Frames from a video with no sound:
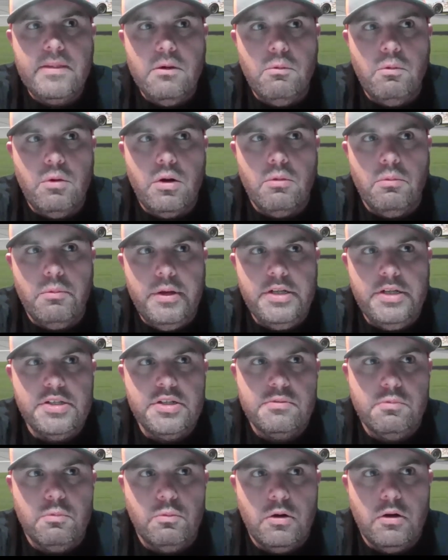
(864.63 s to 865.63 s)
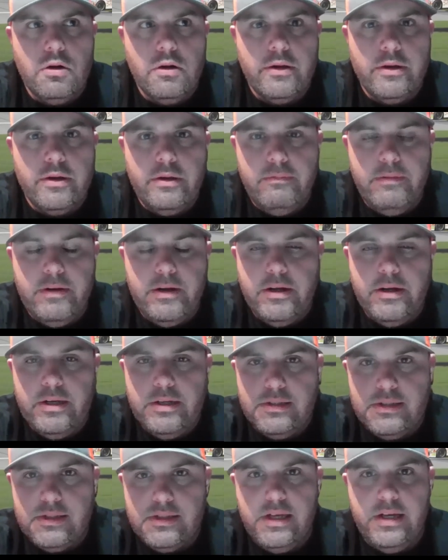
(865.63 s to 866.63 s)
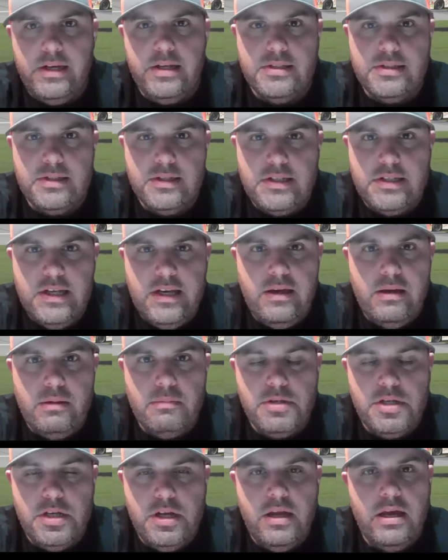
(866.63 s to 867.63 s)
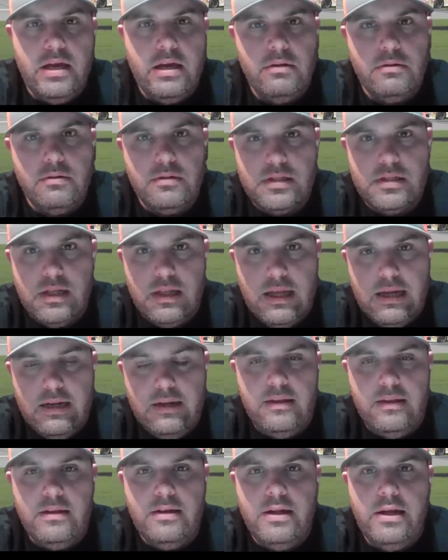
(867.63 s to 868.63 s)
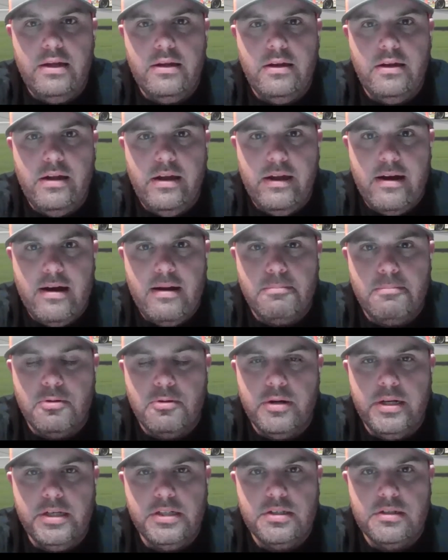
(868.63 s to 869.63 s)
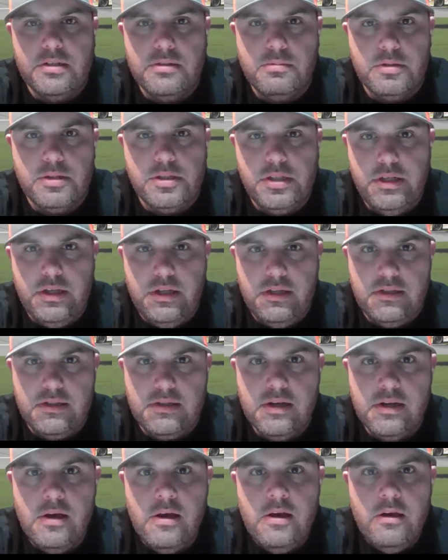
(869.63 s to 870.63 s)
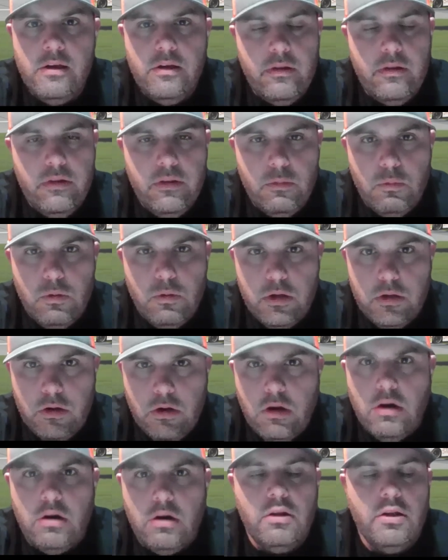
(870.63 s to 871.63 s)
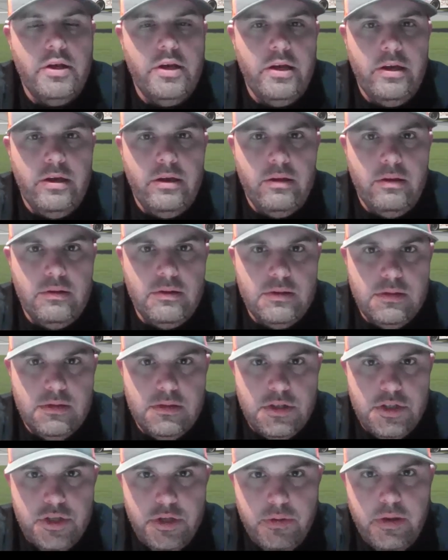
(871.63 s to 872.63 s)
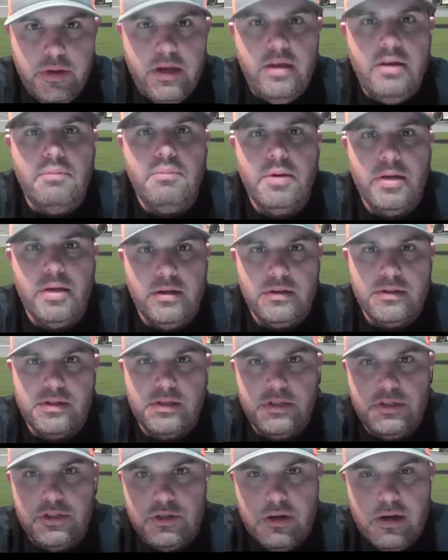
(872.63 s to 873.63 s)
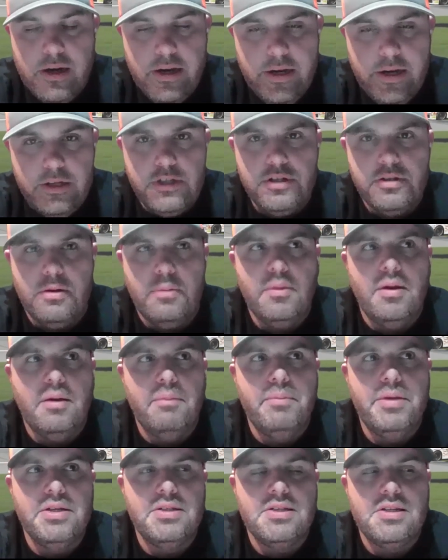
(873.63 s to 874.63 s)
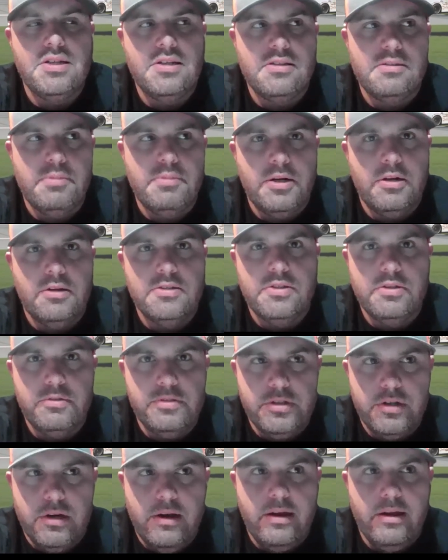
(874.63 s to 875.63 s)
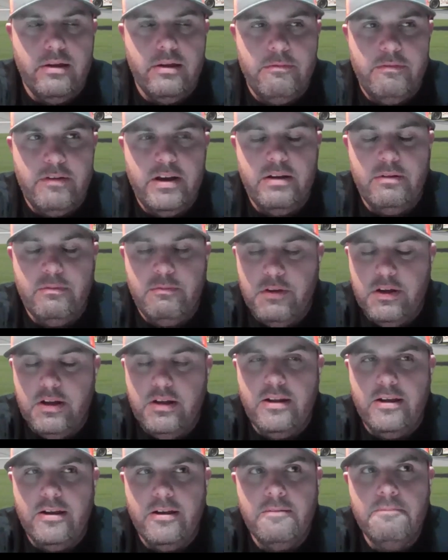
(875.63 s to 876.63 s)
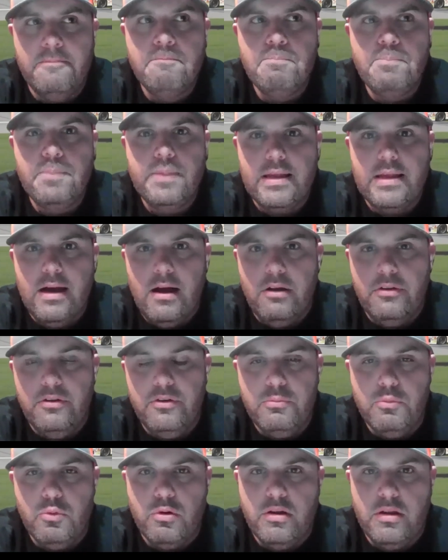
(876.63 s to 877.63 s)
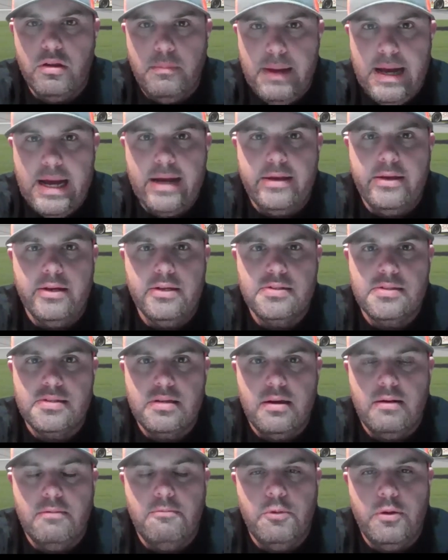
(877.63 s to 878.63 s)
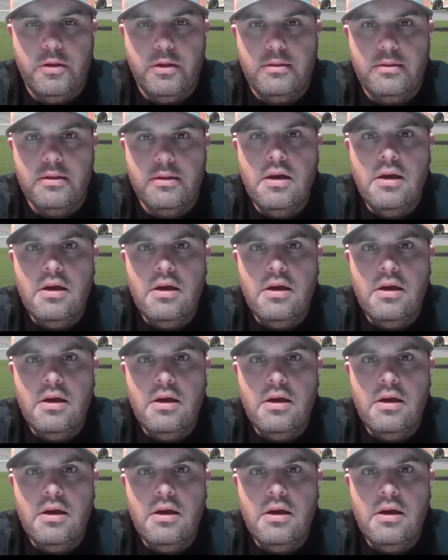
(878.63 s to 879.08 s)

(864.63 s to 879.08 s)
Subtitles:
where we just work very in sync as a team. She handles a lot of the day-to-day operations where she's the one calling and shooting emails and trying to drum up business, but also trying to find funding. I'll do more of the back end stuff with